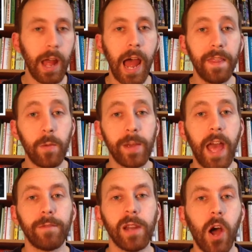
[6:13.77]
And then we
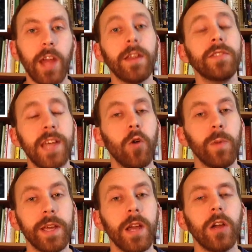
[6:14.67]
have the line, "Tell
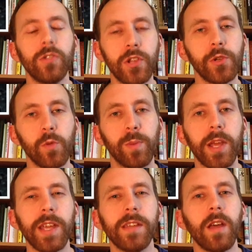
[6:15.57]
me, do you
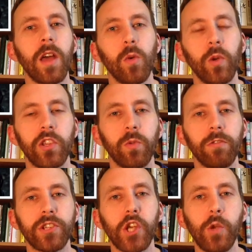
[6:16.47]
bleed?" which we're
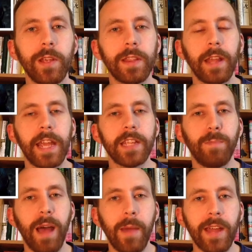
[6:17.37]
assuming it's
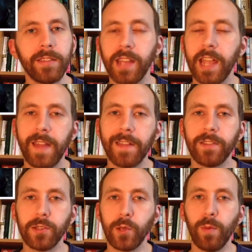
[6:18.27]
Batman saying that
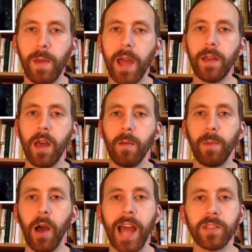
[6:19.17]
to Superman,
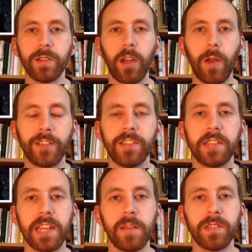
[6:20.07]
but as we don't actually
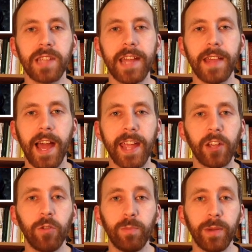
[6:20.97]
see him say that, it
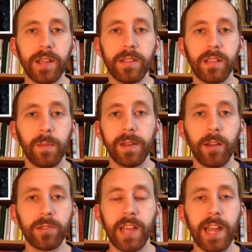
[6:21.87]
could be somebody
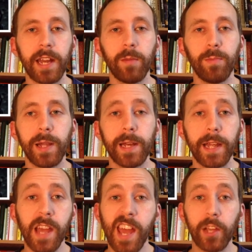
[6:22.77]
else saying it
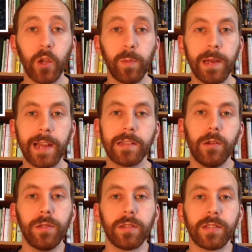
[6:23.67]
completely. It could be Lex
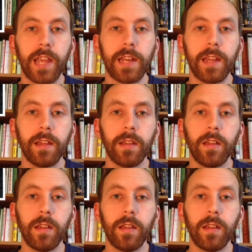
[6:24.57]
Luthor saying it.